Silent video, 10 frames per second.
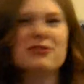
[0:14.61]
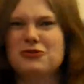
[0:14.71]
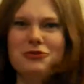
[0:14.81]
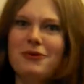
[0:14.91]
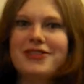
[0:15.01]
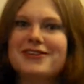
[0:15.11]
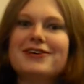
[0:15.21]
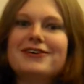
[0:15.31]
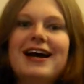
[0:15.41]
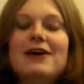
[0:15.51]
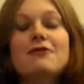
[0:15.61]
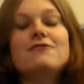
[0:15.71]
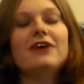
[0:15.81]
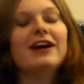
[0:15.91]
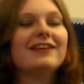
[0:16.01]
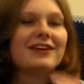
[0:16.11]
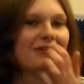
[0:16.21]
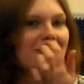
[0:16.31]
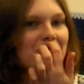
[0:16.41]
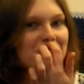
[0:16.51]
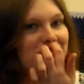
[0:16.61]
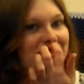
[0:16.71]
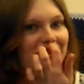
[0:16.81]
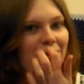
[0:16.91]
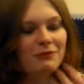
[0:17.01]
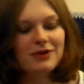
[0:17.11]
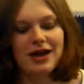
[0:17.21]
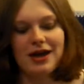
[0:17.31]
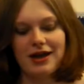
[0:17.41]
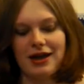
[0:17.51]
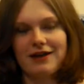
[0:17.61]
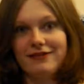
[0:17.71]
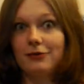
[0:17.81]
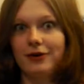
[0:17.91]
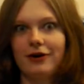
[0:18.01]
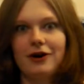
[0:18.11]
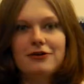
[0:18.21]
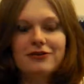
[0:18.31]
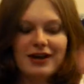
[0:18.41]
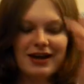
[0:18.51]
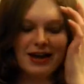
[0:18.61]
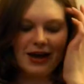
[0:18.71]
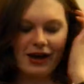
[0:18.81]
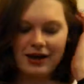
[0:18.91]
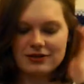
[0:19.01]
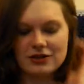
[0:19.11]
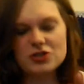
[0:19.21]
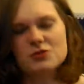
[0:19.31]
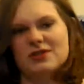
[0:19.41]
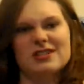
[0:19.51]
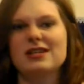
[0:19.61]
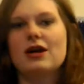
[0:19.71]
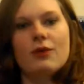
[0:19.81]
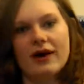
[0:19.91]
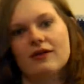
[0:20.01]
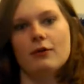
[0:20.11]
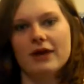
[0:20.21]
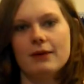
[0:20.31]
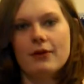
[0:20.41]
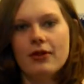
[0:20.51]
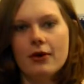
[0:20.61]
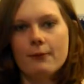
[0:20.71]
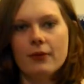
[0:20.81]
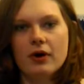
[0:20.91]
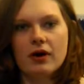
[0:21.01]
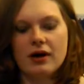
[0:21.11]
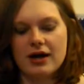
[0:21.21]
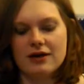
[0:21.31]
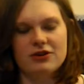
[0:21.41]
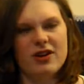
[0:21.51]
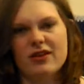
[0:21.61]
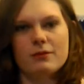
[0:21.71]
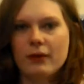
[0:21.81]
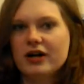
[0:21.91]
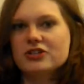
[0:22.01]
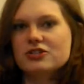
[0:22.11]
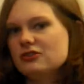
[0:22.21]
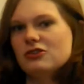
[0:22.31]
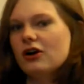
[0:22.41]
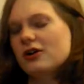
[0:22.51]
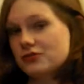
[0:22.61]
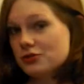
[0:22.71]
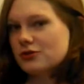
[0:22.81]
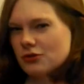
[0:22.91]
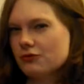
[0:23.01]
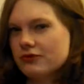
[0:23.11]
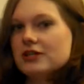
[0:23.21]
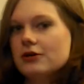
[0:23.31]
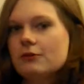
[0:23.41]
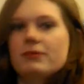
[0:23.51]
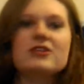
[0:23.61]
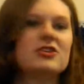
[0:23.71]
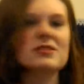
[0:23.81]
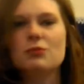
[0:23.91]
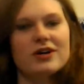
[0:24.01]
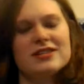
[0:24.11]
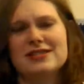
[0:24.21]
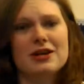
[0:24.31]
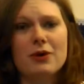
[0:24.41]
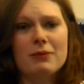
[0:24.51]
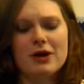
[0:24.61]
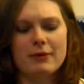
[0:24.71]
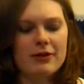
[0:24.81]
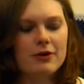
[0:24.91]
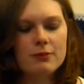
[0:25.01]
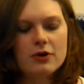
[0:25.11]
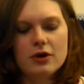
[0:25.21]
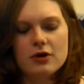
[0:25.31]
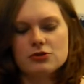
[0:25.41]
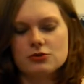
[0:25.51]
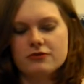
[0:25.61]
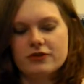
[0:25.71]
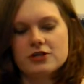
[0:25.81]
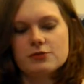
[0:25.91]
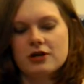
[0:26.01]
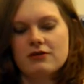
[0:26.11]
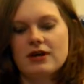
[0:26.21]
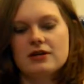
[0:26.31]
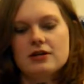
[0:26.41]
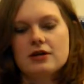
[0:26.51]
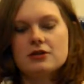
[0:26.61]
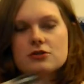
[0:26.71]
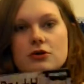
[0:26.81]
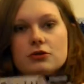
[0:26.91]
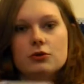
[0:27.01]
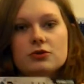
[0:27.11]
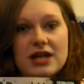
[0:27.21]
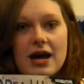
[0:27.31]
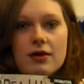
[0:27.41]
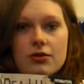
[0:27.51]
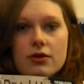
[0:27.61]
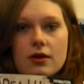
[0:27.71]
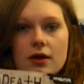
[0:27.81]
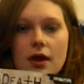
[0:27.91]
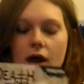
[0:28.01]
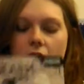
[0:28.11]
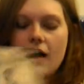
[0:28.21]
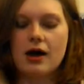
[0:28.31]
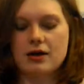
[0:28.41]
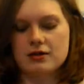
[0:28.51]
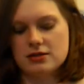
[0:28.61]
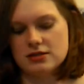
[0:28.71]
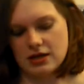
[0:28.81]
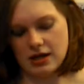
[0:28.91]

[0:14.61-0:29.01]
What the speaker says: 2 months ago now. I finally got around to reading them, for a week off, and I just want to say a quick little bit about them. Nothing much, not enough to do his own video, but just wanted to say a quick bit about them. So the first one I read here is called Oh Death, and